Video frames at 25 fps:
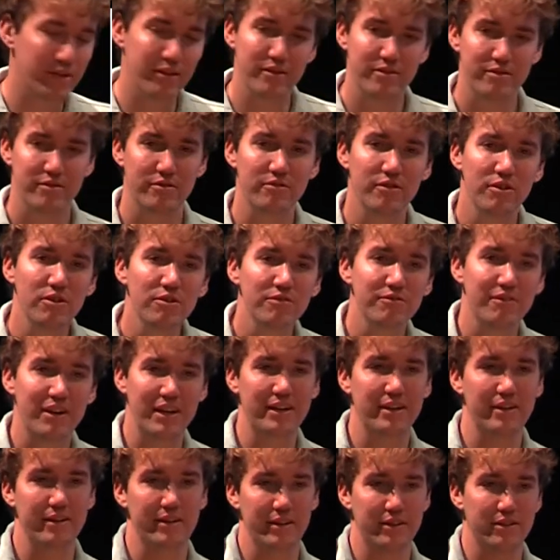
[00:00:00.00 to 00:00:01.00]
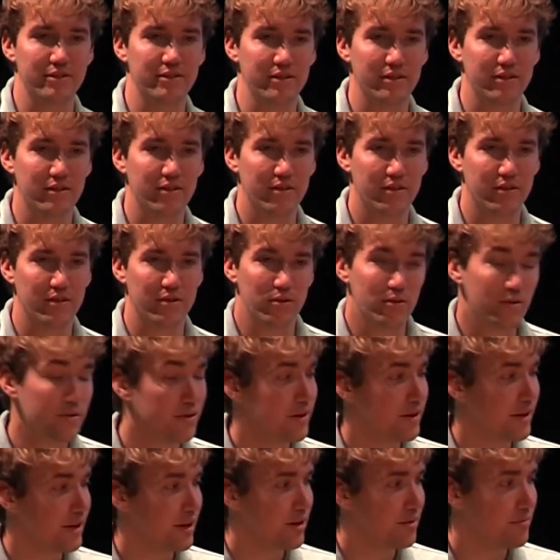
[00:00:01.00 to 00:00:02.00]
there's a growing recognition that
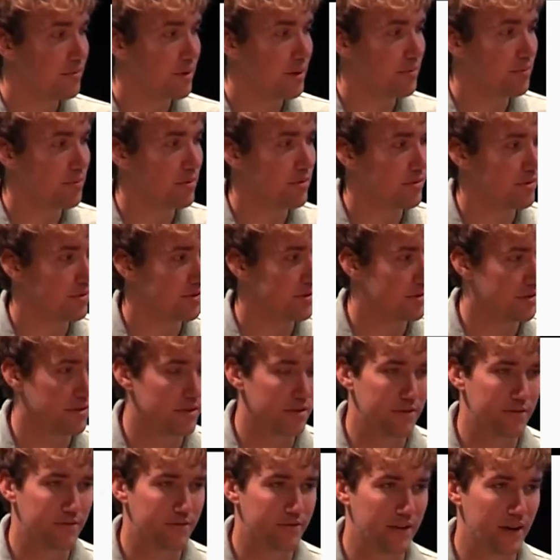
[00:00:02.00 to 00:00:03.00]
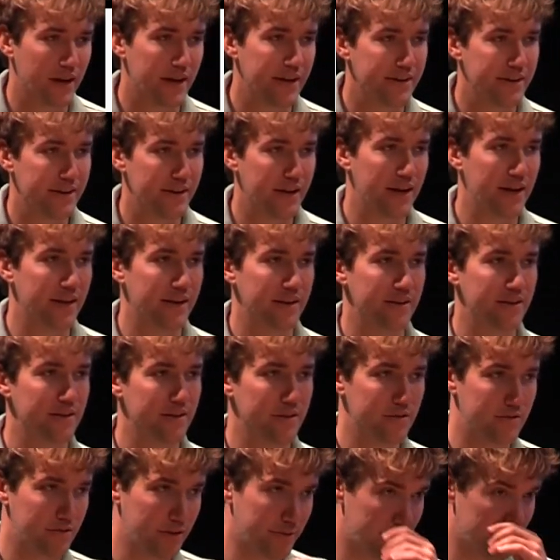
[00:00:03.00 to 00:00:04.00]
ordinary people deserve end-to-end
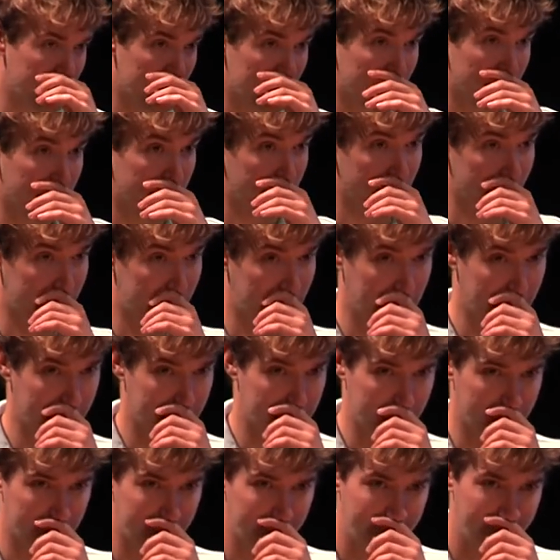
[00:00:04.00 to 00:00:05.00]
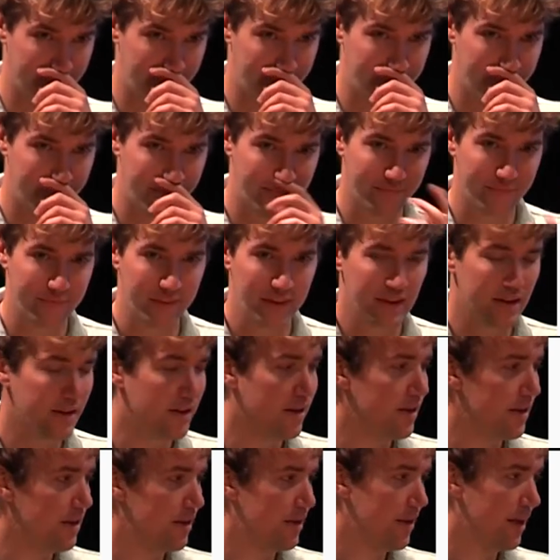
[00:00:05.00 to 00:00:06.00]
-end encrypted communication.
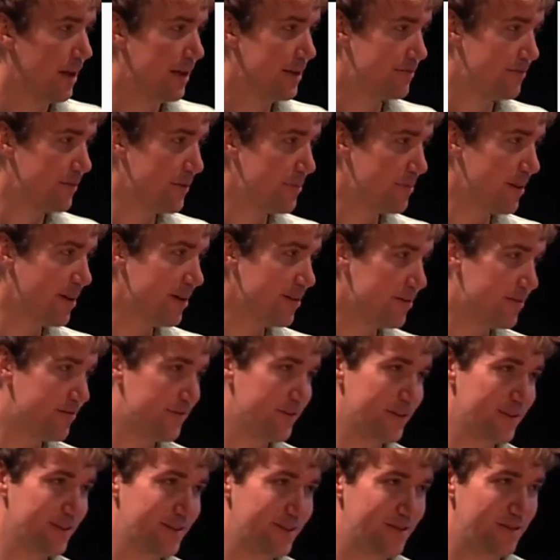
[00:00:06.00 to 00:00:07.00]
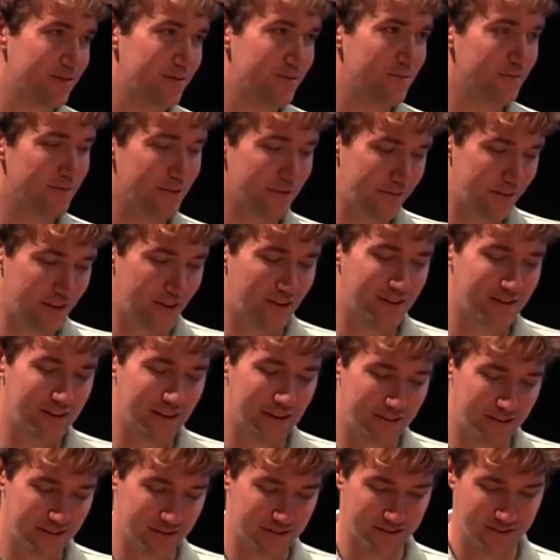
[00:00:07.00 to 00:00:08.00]
As cryptographers, we've long
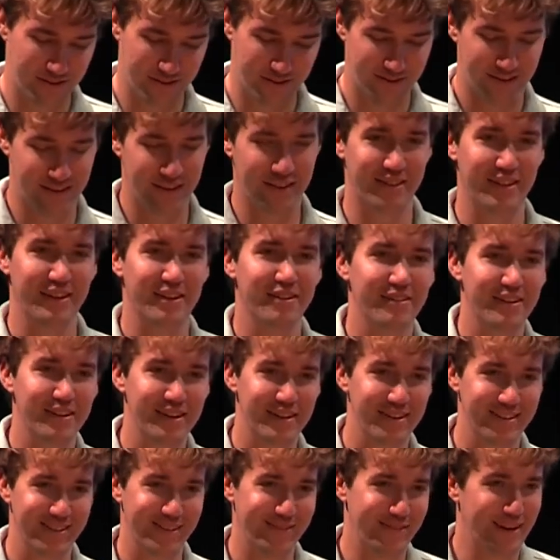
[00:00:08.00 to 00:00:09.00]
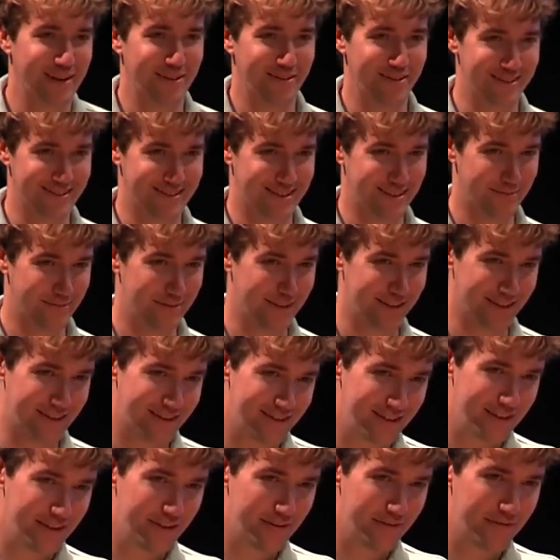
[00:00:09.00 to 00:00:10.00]
understood the theory of how this can be
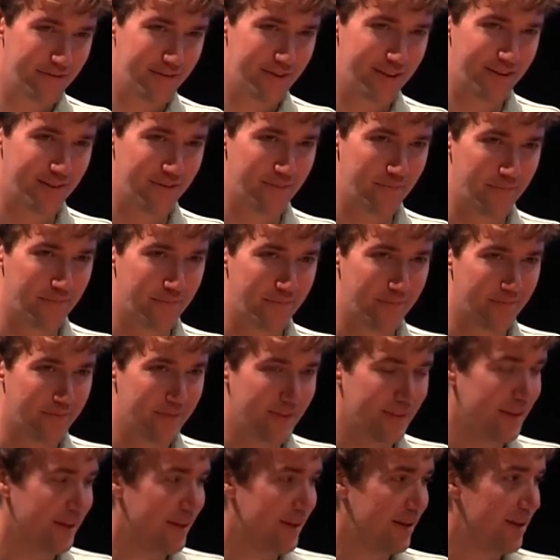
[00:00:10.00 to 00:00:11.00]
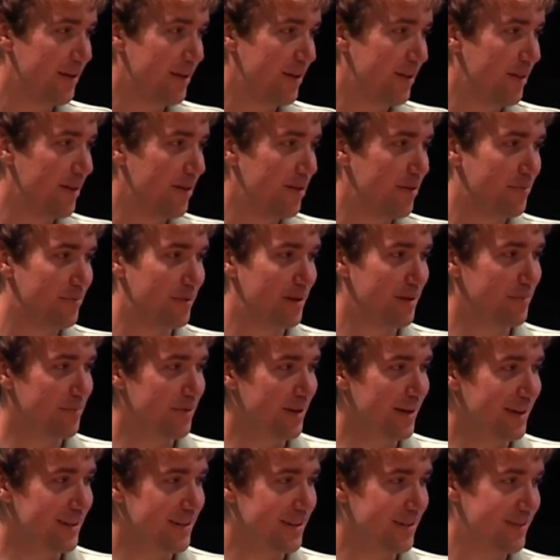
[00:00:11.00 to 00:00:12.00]
achieved, but in
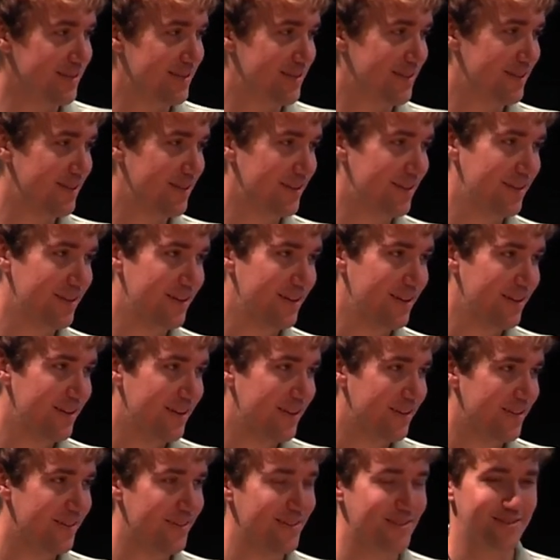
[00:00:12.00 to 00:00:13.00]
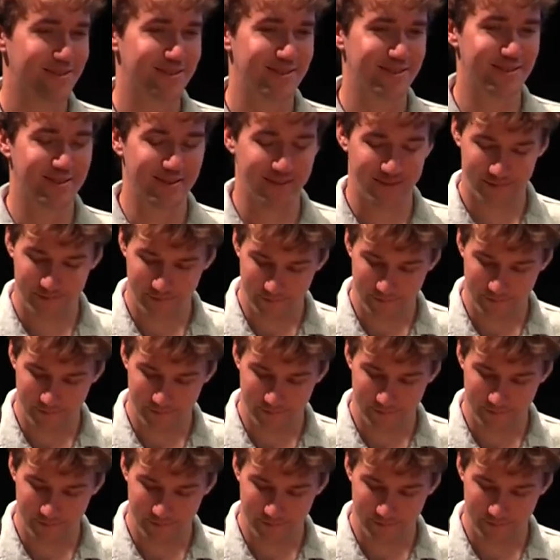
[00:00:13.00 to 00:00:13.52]
practice, there's